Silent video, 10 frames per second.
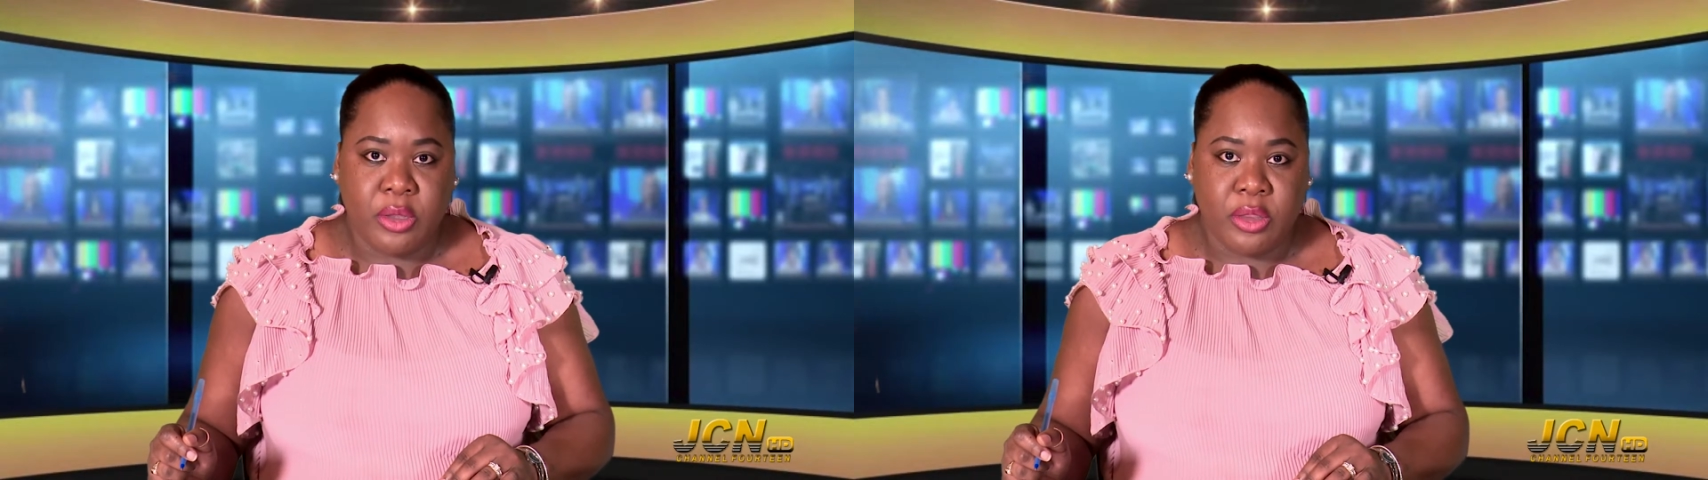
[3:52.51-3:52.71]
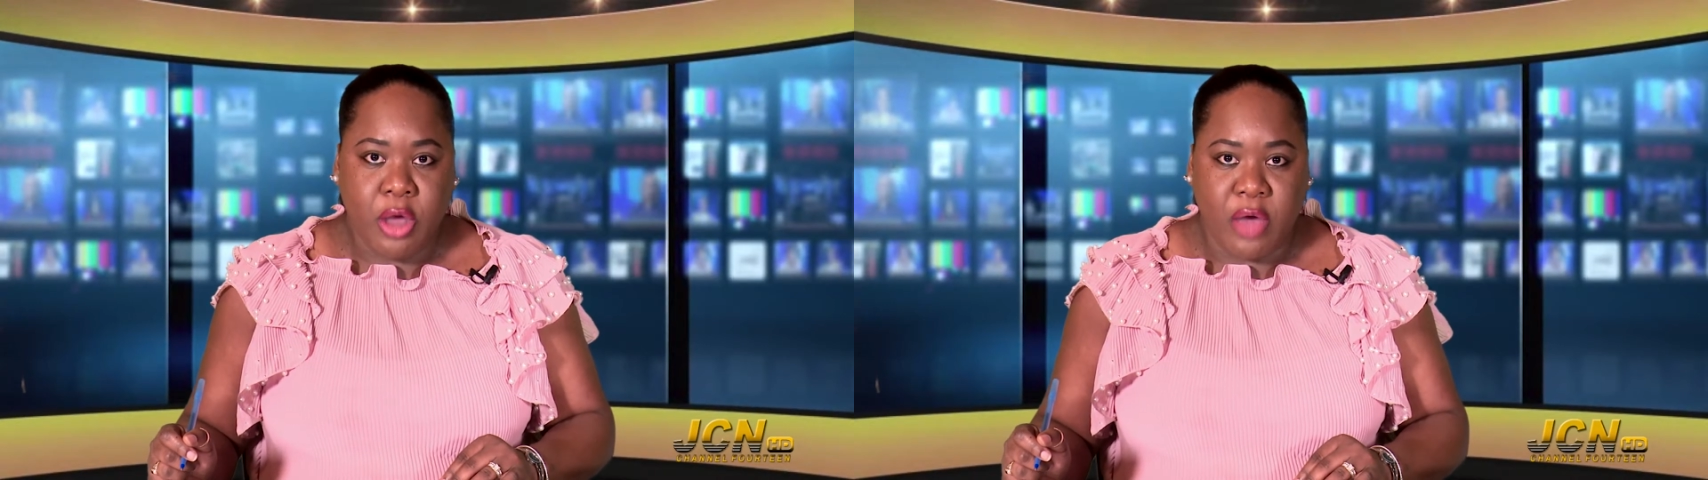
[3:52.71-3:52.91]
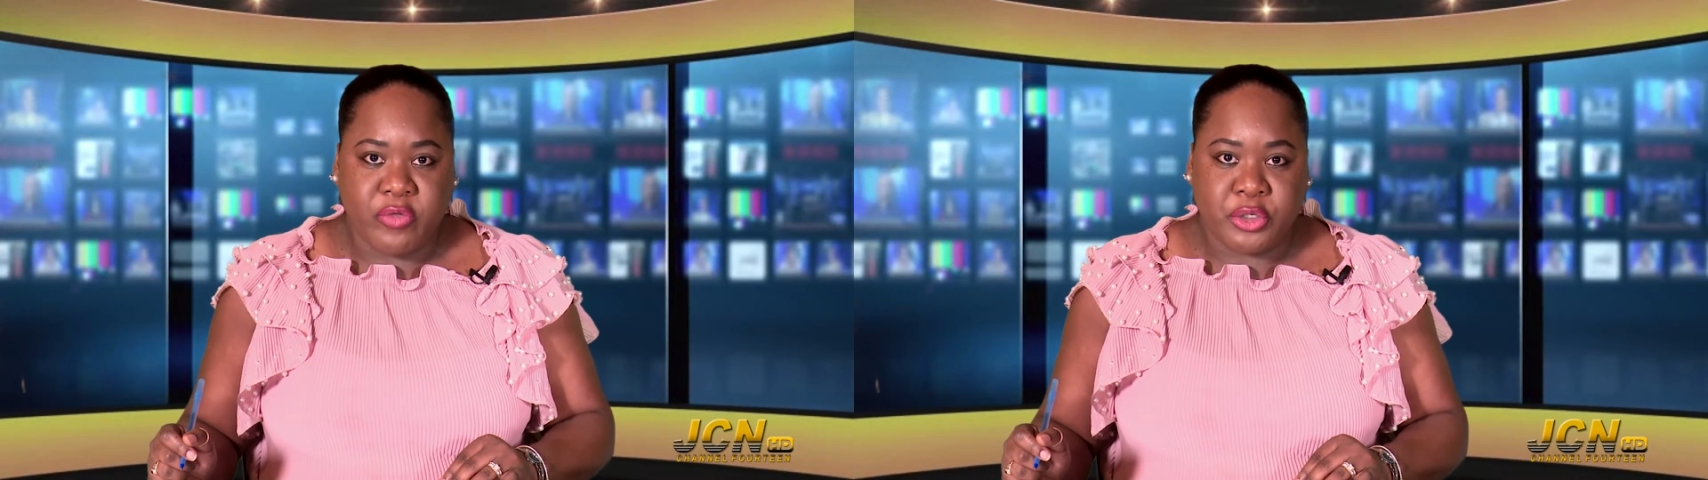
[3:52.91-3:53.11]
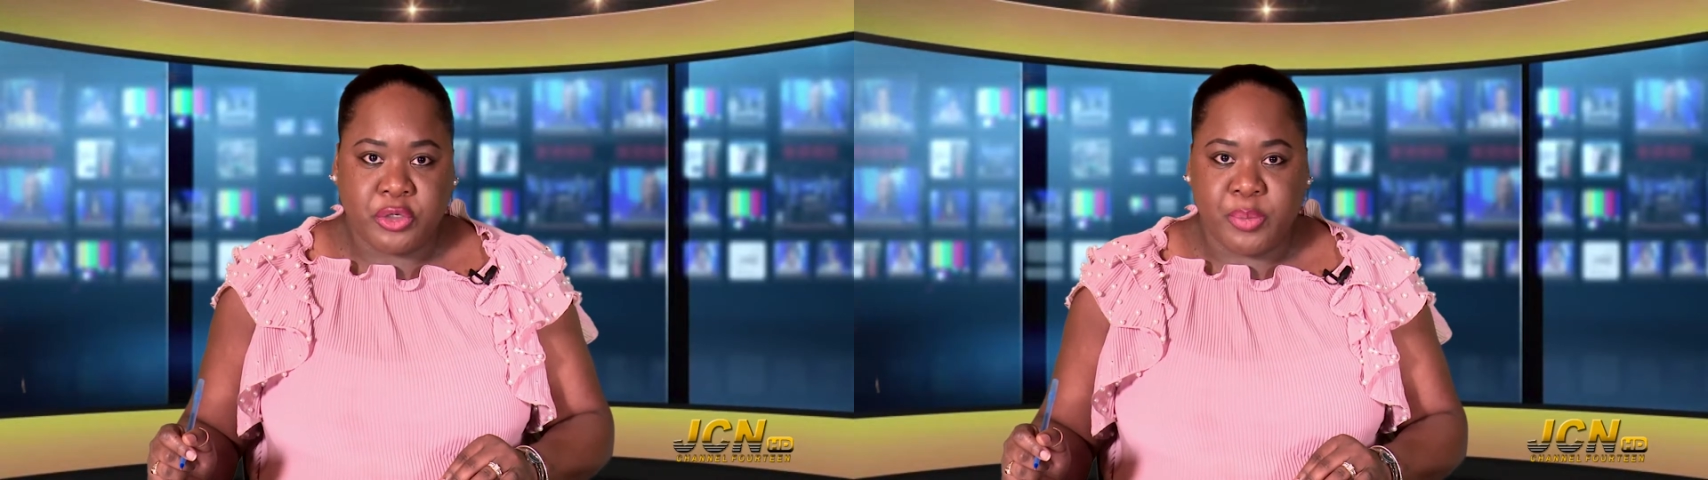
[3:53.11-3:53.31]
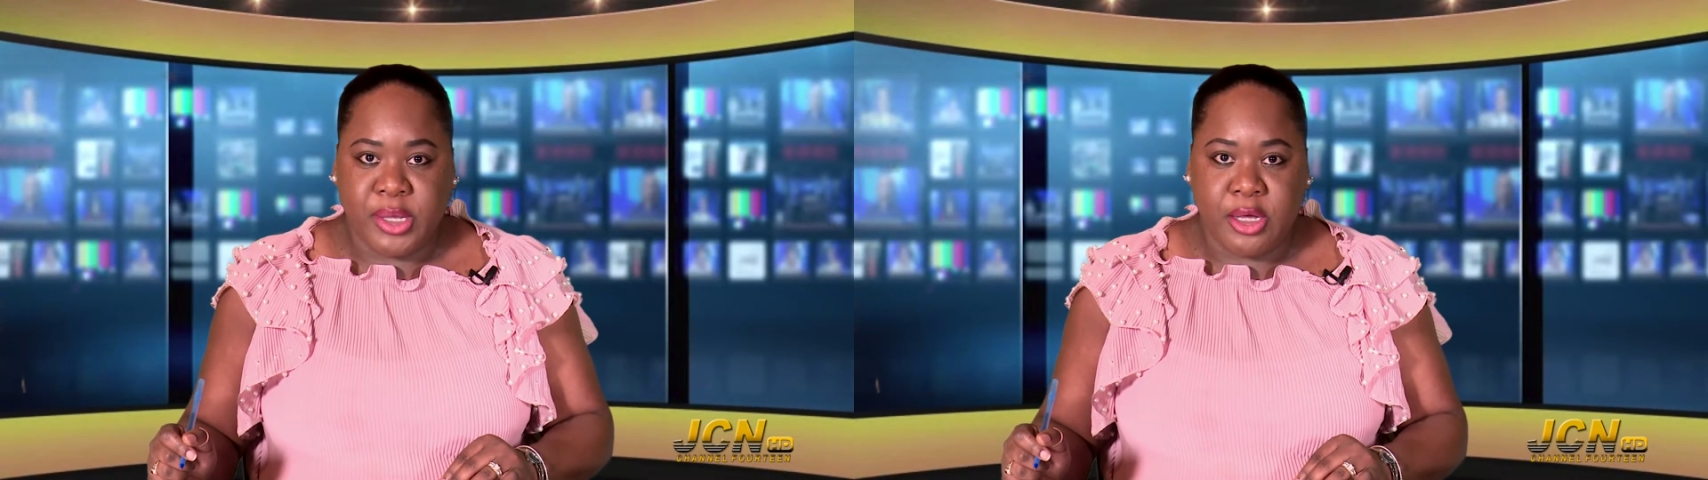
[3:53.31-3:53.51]
The
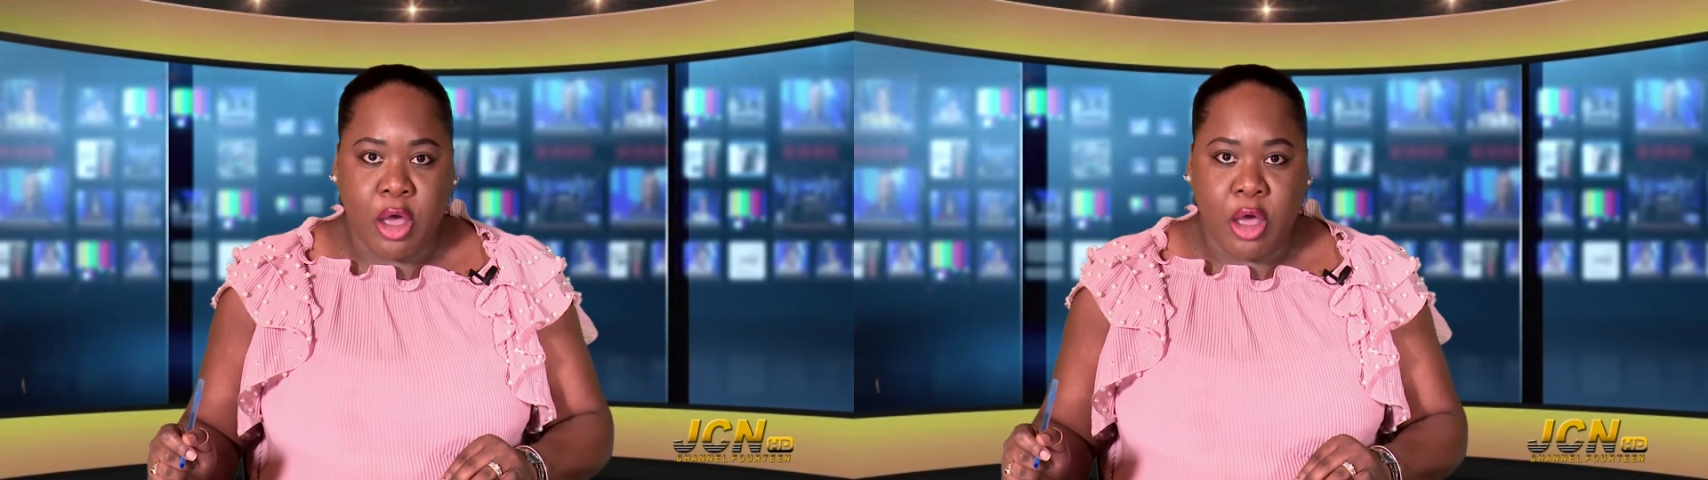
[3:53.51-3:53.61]
officers, being